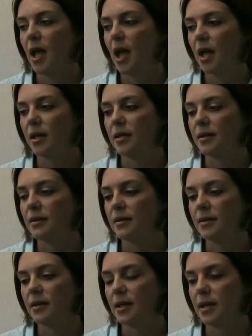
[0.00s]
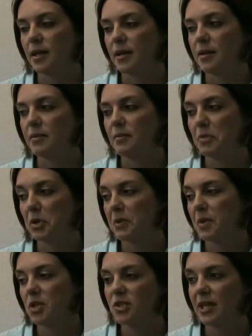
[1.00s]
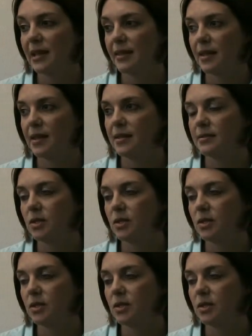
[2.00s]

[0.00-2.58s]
and he pretty much said that it